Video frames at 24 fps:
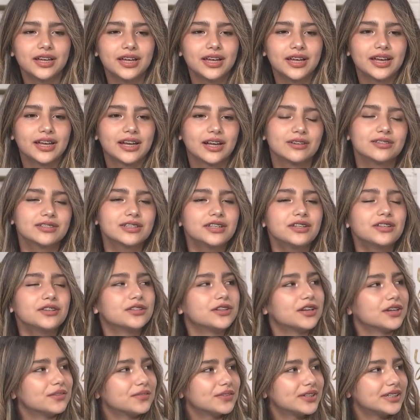I was a little
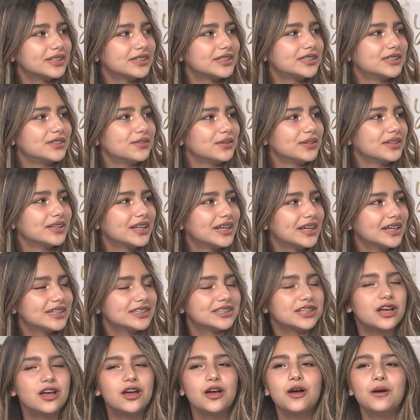nervous doing
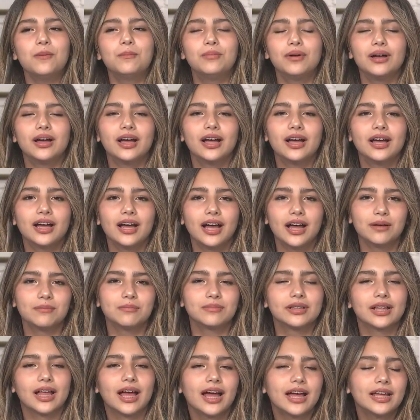this, but I'm
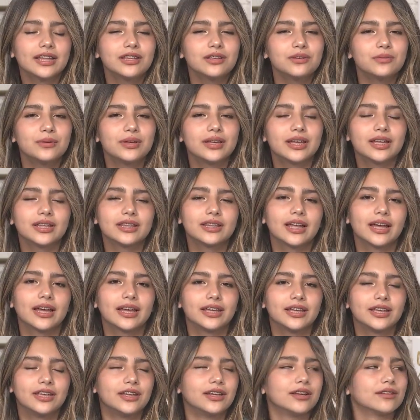glad that we
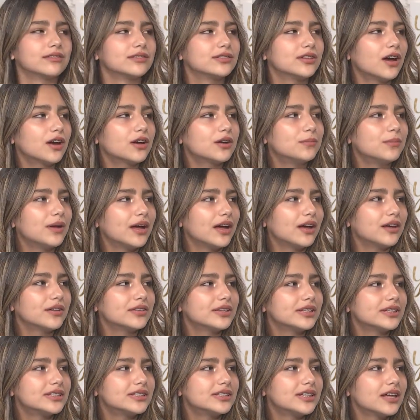can talk about
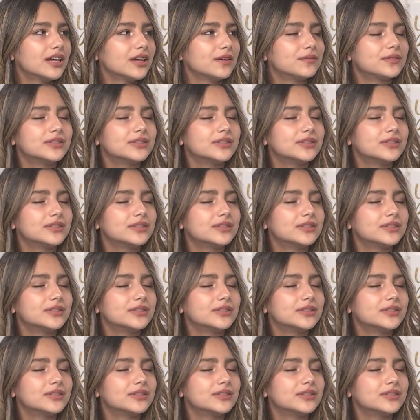this stuff.